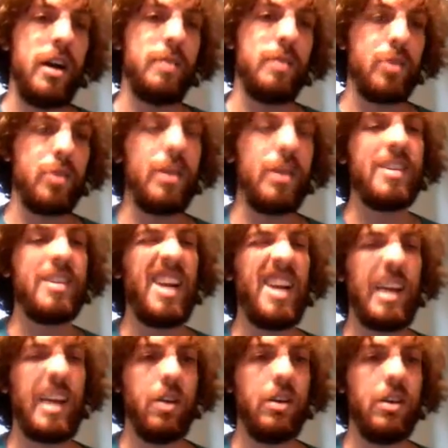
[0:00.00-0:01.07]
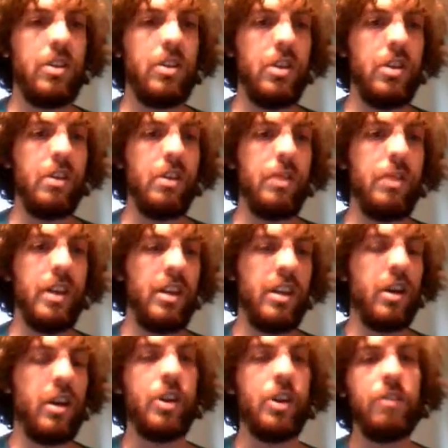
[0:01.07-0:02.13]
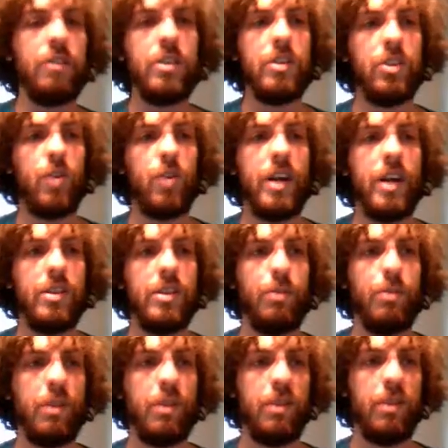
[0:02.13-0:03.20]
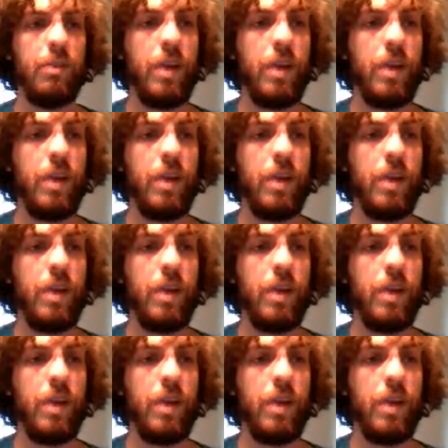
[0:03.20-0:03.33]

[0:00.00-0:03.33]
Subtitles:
So that's not counted in GDP. And there are other reasons why it's imperfect,